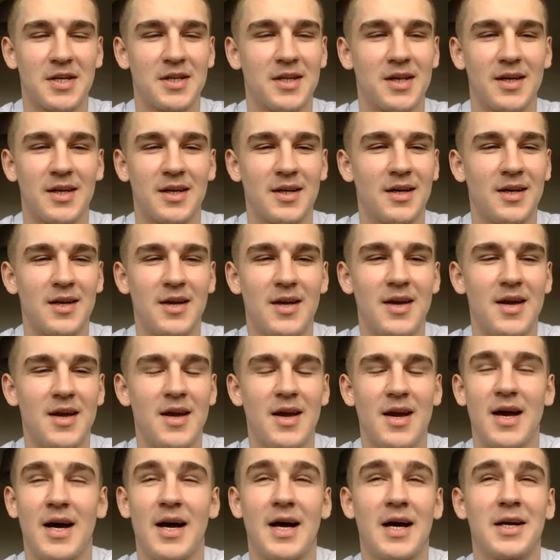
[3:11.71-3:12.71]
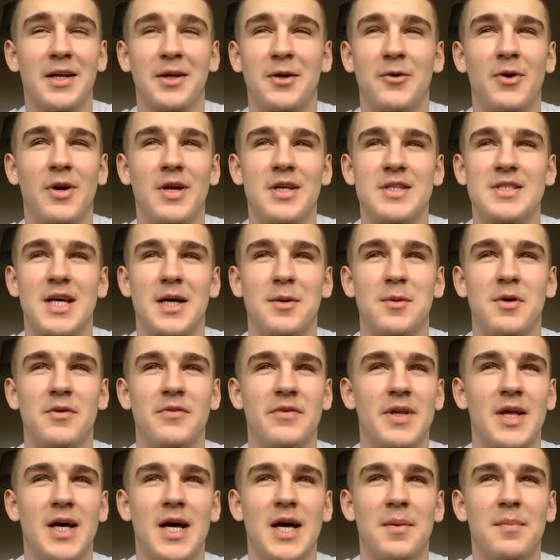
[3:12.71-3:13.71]
Like I had a great time over
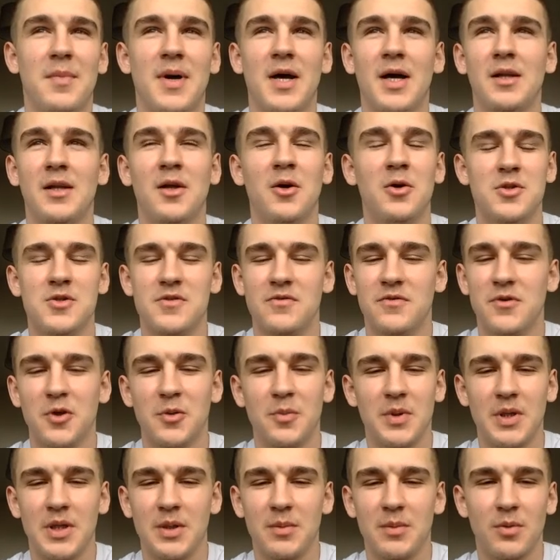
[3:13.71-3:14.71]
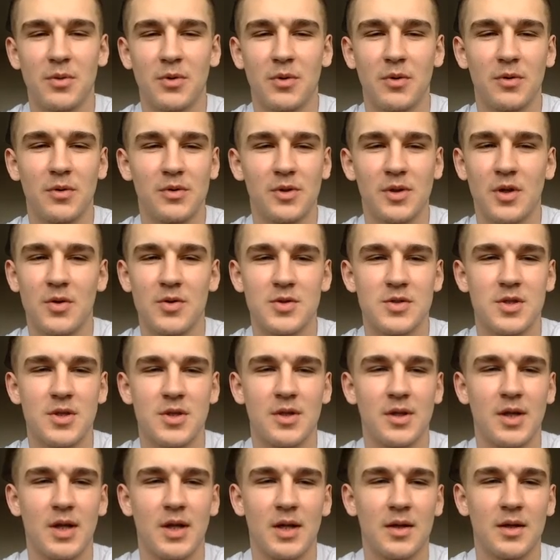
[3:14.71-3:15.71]
there. I met loads of new people, loads of
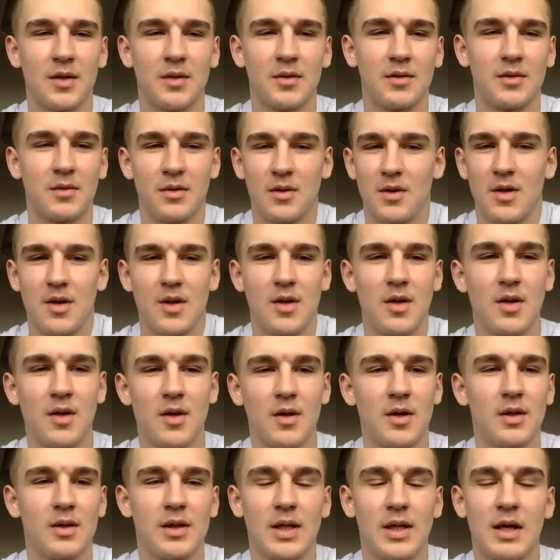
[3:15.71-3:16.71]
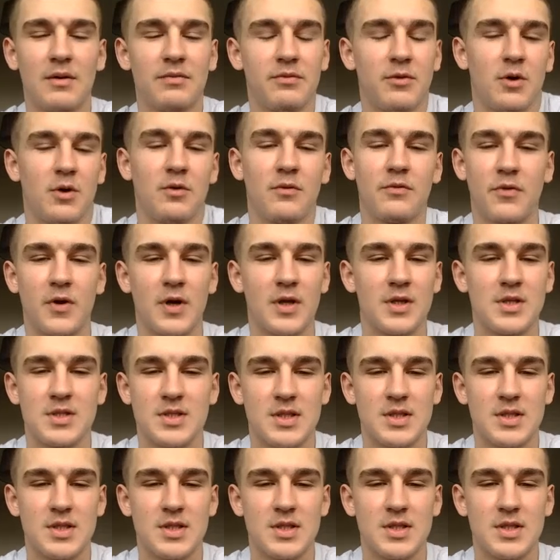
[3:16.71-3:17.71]
like lifelong friends that I'm